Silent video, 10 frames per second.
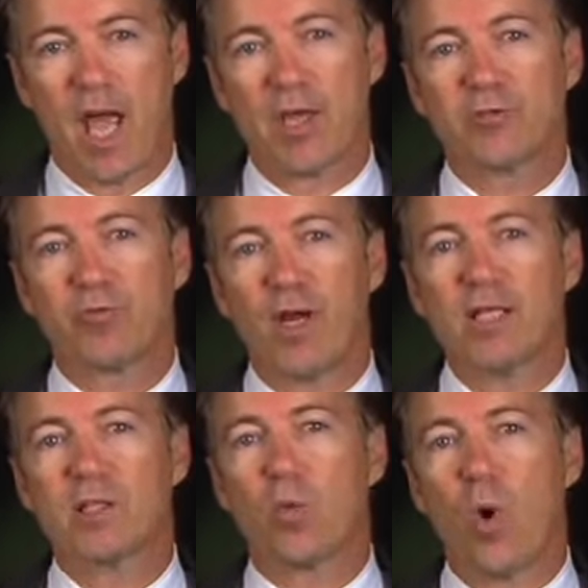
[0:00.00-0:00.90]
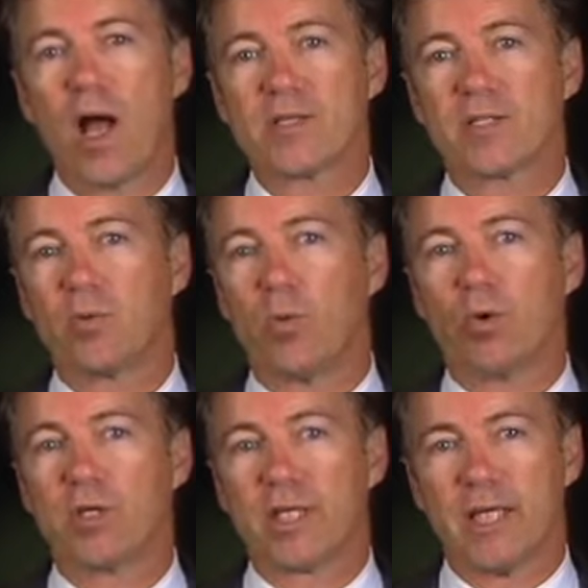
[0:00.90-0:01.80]
As Franklin wisely
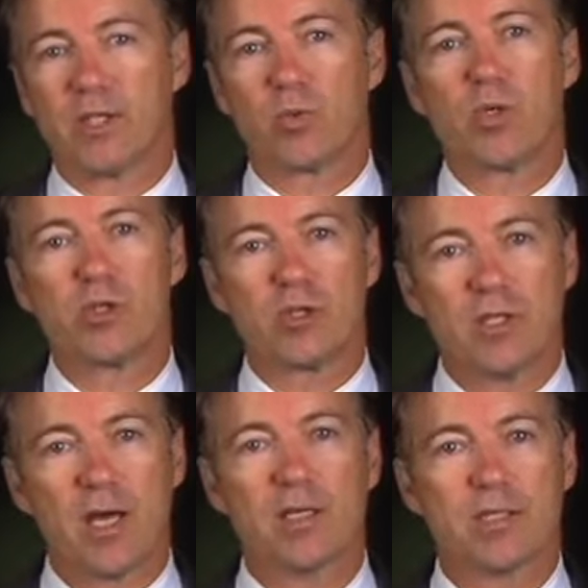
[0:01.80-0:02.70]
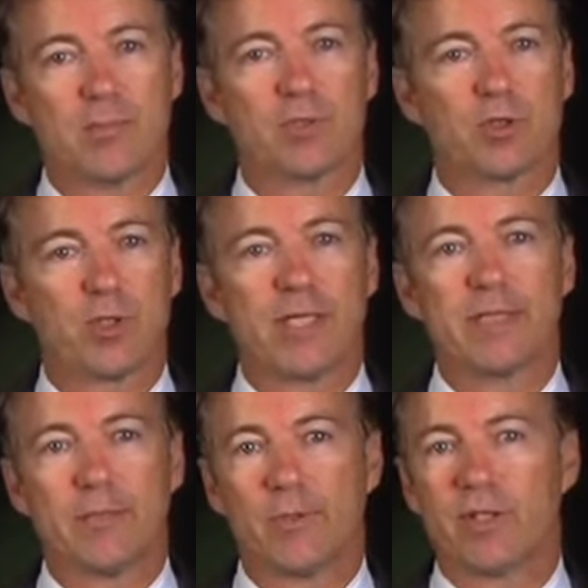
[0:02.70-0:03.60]
warned against, we should not attempt to trade
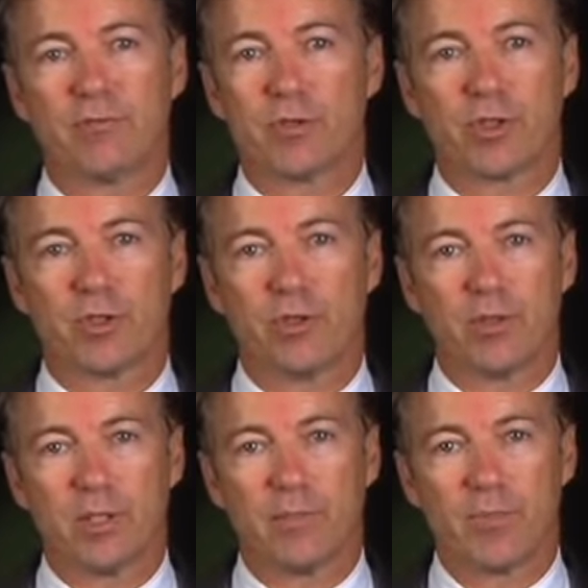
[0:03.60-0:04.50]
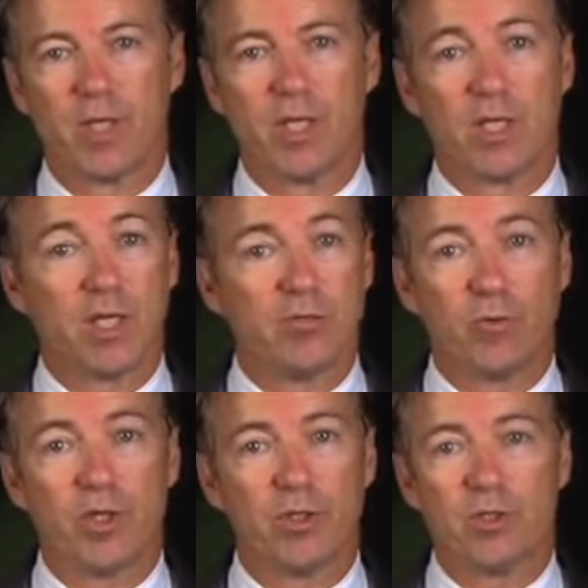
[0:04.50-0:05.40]
liberty for security. If
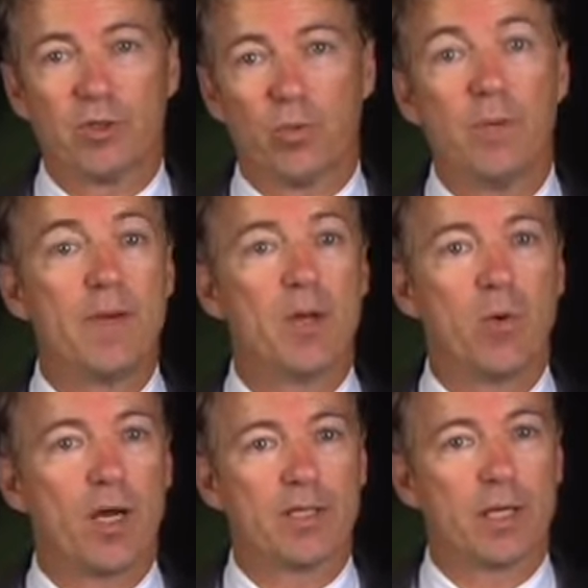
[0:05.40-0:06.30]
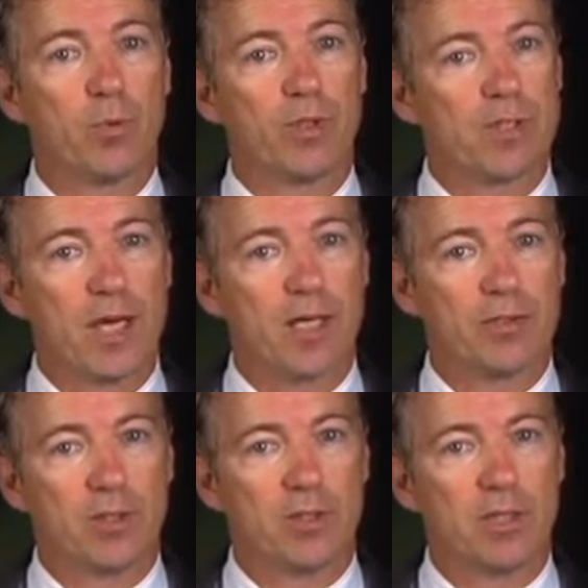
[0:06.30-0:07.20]
we do, we may wind with
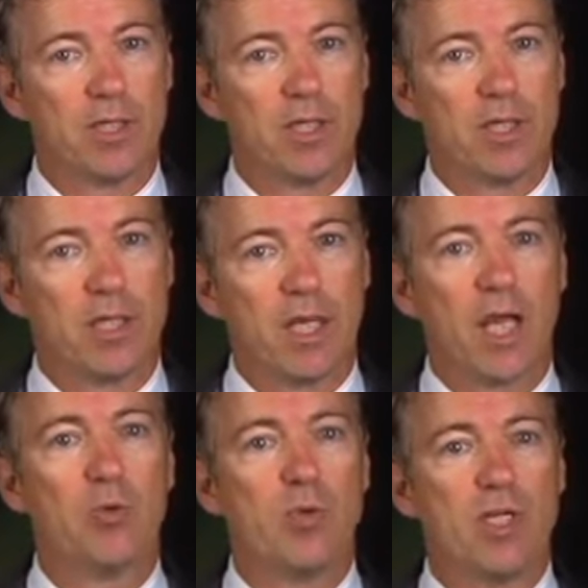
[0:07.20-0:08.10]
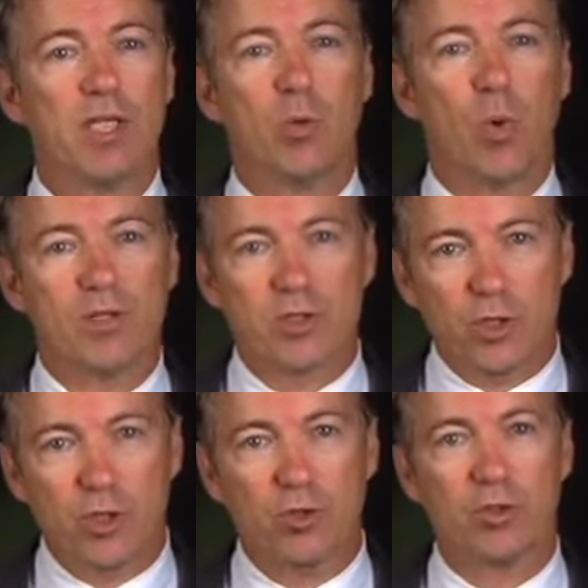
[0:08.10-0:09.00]
neither. And really, what
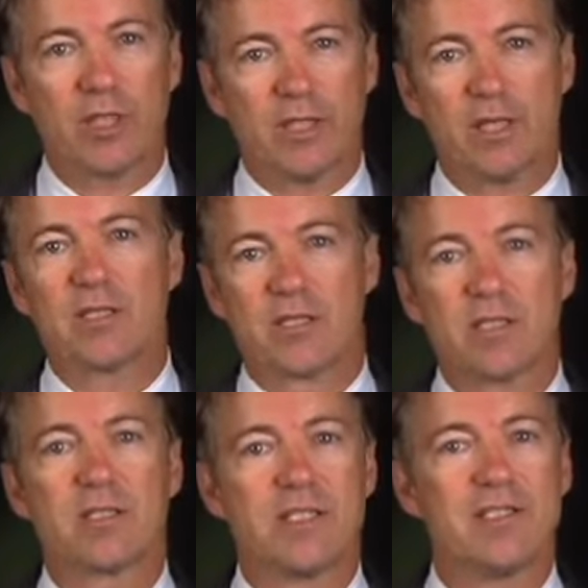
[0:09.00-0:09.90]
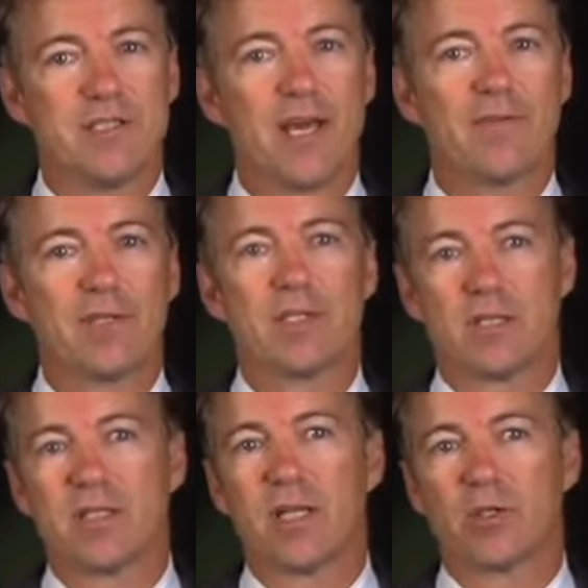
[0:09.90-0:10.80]
security does this indefinite
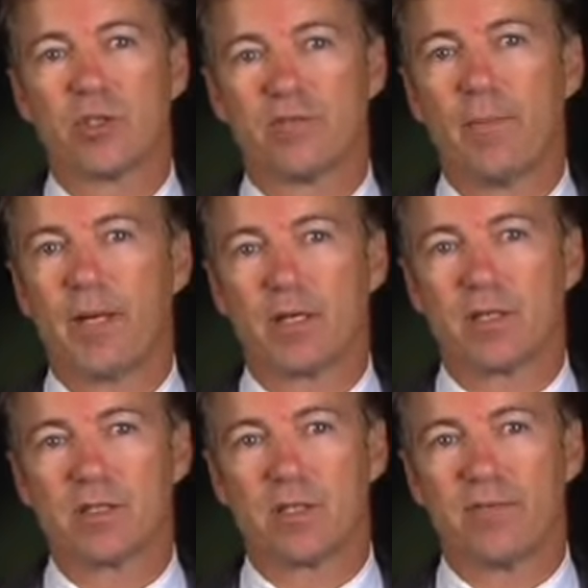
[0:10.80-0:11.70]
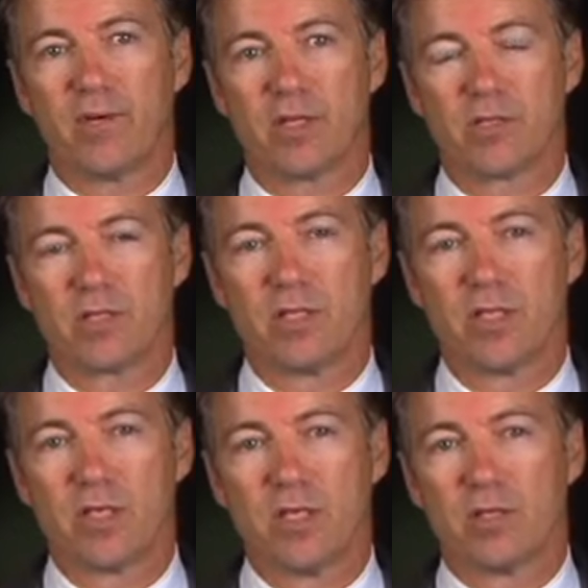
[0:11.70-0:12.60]
detention of Americans give us?
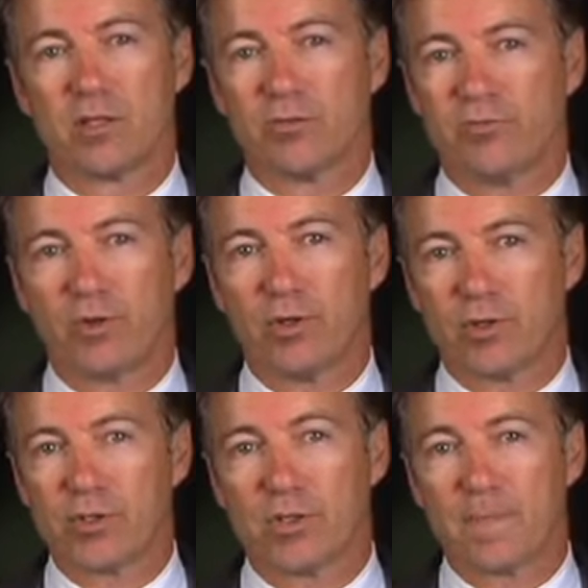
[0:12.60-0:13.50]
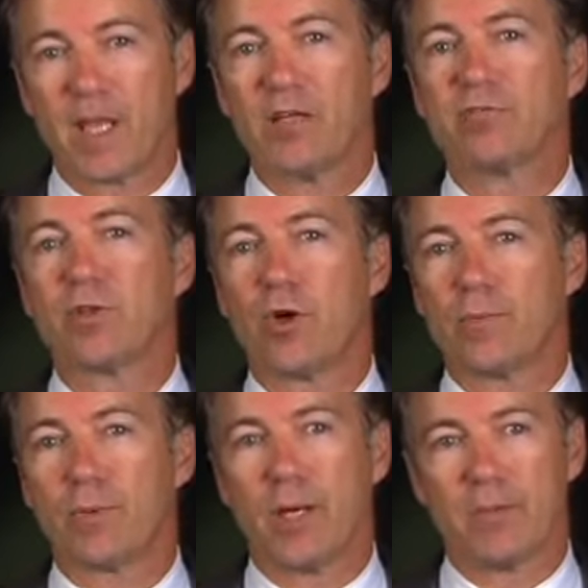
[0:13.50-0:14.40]
The first and
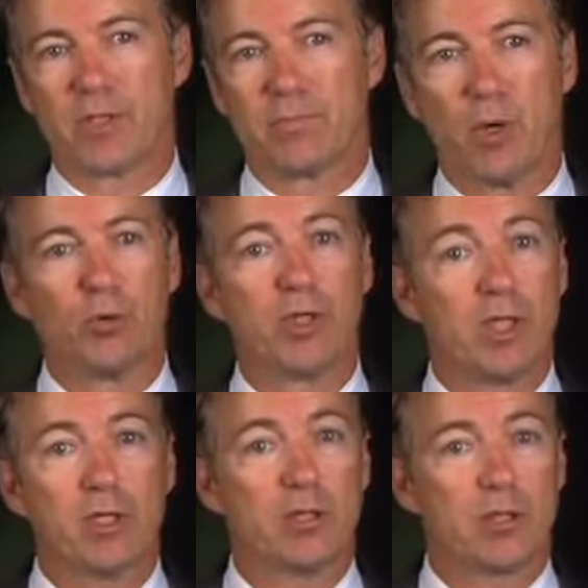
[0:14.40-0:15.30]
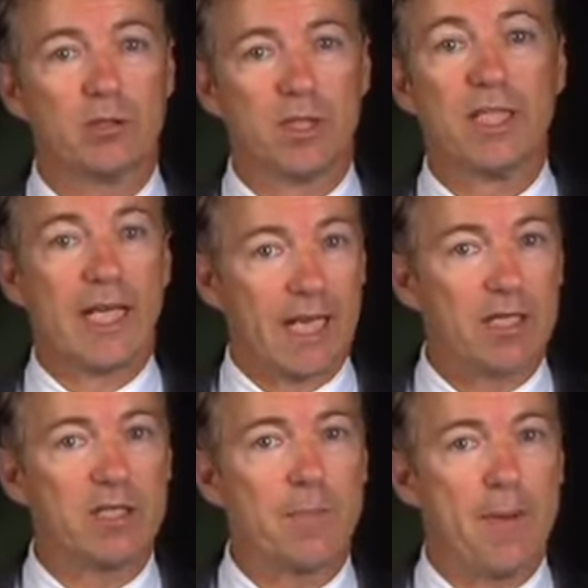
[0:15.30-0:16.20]
flawed premise, both here and
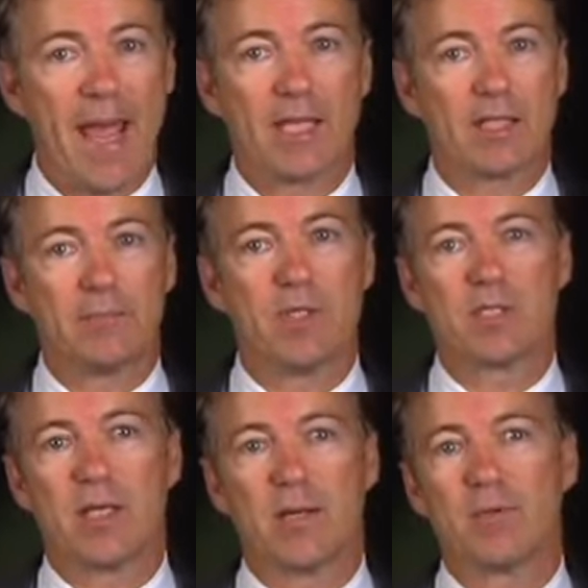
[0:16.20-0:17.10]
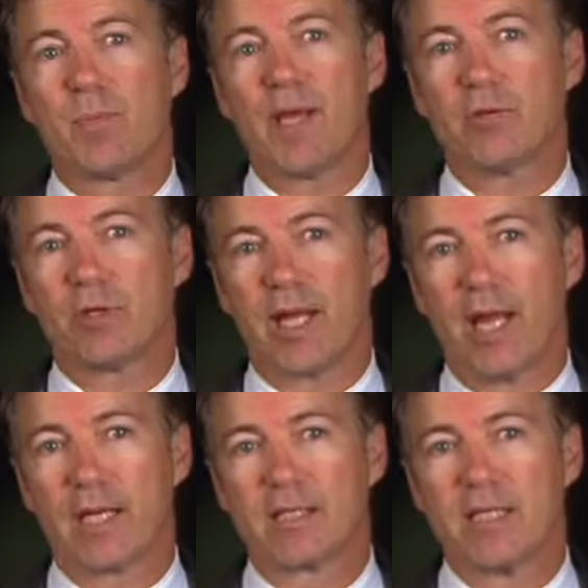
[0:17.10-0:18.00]
in the badly misnamed Patriot
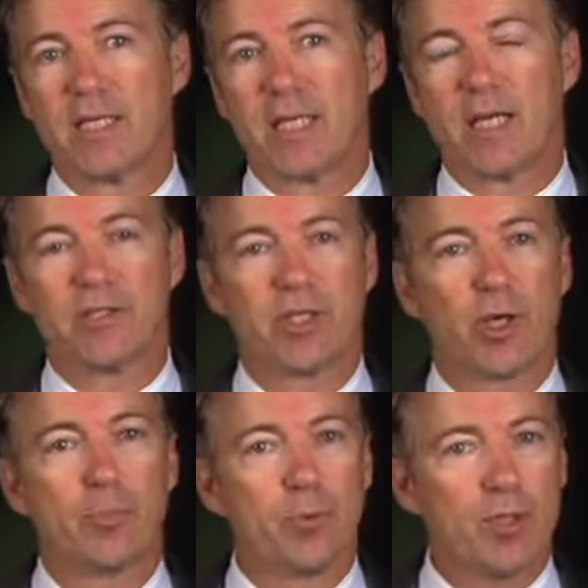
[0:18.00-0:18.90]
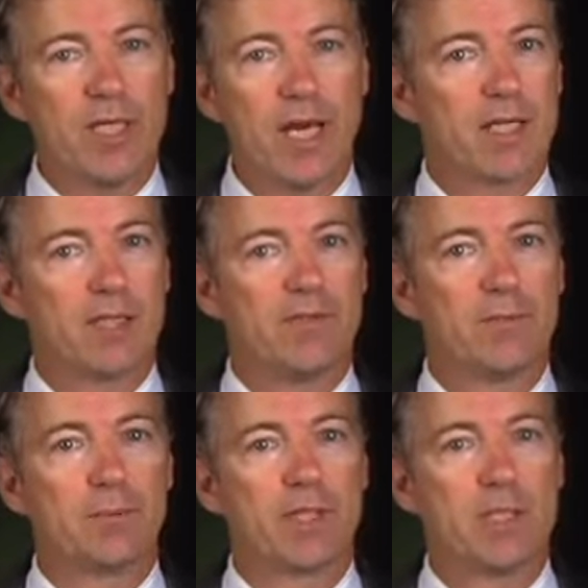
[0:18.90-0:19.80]
Act, is that our pre 9
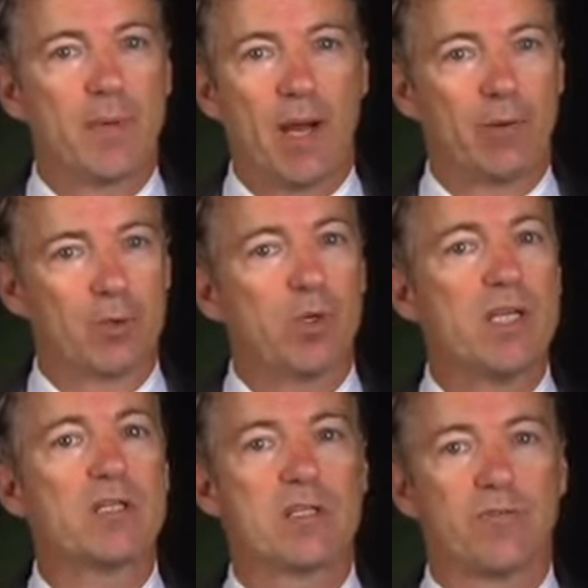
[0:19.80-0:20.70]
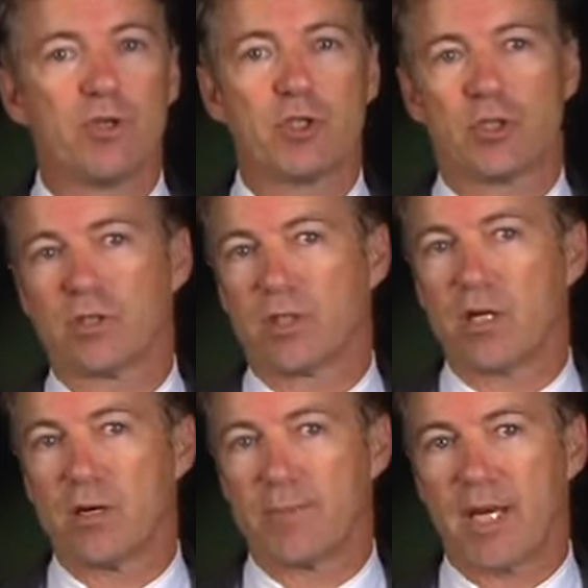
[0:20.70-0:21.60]
11 police powers were insufficient to
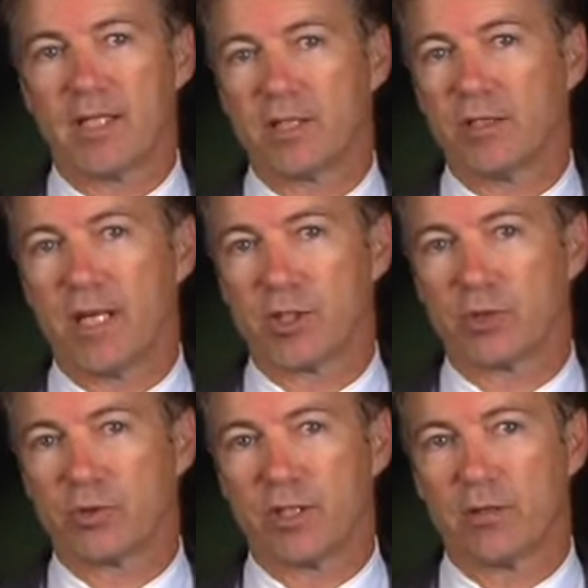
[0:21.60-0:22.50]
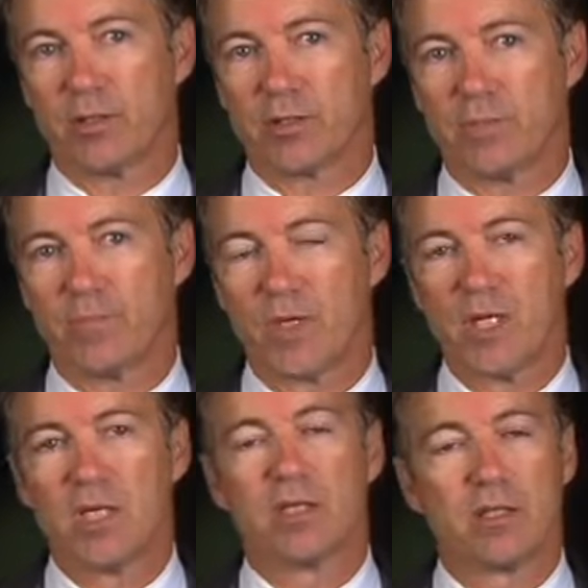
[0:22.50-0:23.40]
combat international terrorism.
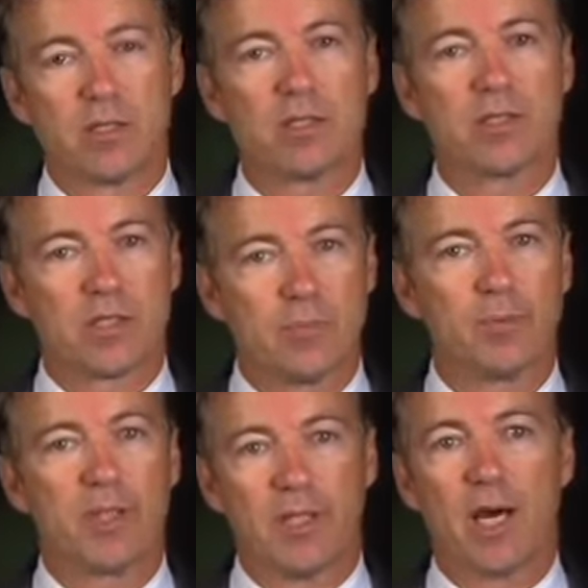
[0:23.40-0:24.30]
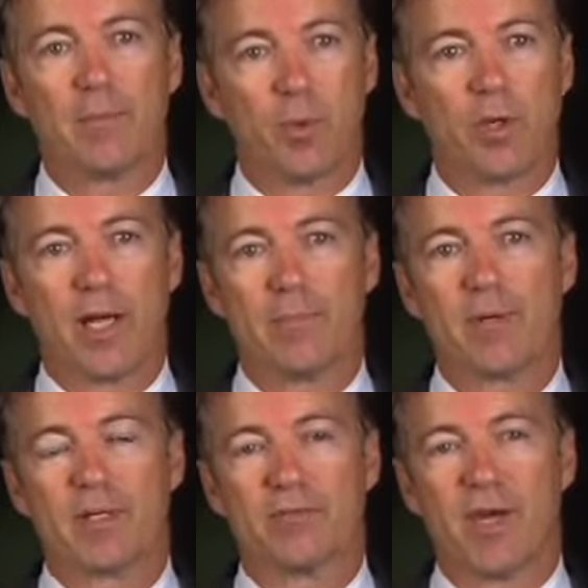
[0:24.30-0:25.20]
This is simply not borne out
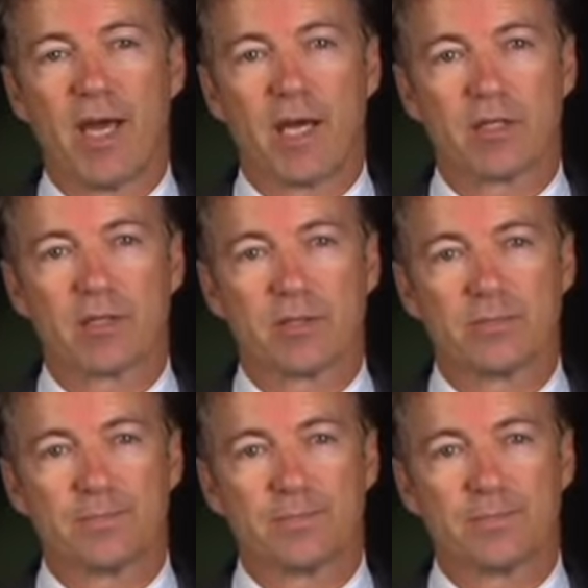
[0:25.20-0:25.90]
by the facts.